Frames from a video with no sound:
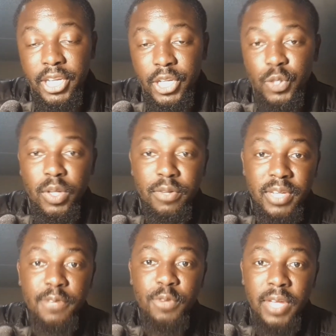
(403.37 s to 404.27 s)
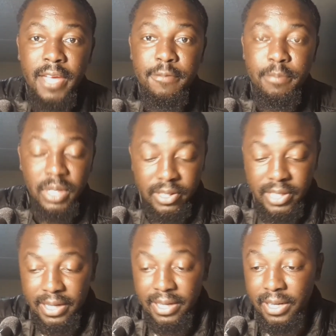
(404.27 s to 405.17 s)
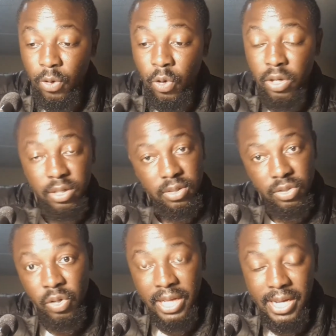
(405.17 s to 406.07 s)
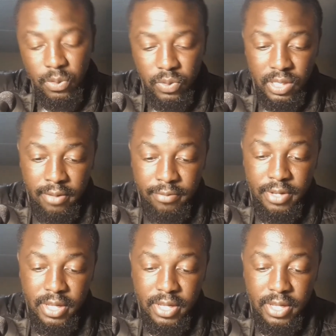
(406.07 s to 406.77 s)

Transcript: So even if you have milk cattle or your cows have